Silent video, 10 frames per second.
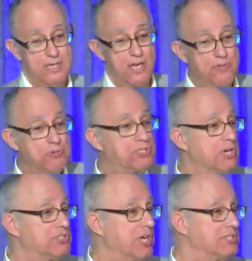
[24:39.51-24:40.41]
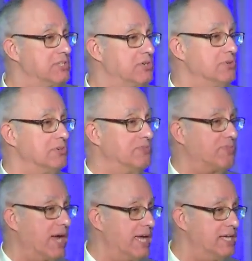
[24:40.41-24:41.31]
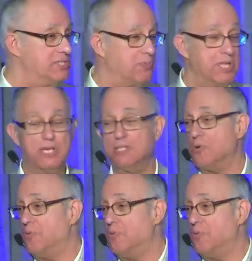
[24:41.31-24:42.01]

If you search under the Google phrase, within